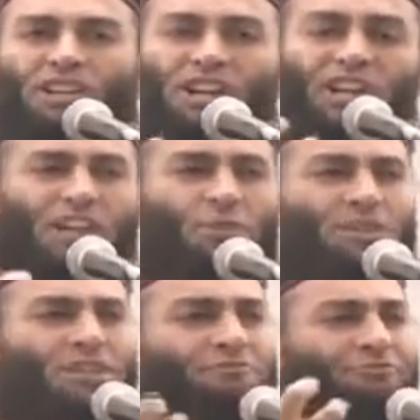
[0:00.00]

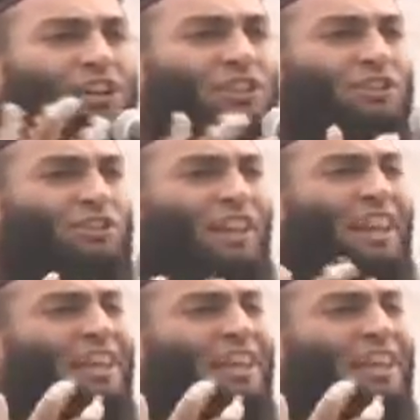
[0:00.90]
caring, affectionate,